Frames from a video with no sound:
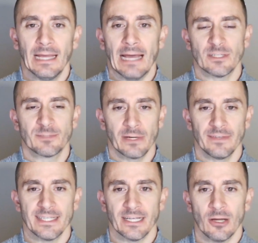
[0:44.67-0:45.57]
and was
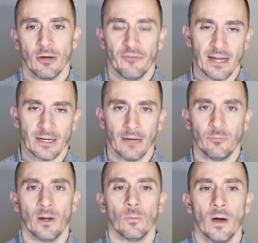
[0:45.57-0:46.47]
previously a co-founder
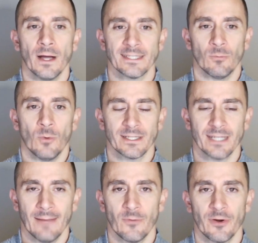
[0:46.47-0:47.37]
of what was at one
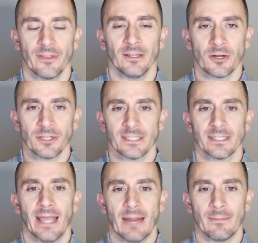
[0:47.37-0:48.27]
time one of the
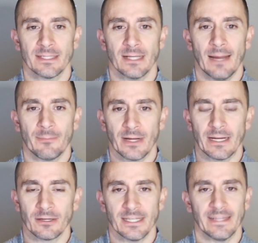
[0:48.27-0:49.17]
largest cannabis
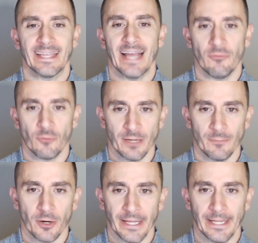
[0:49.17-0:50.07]
operators in the California
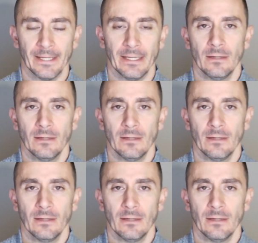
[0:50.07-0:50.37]
market,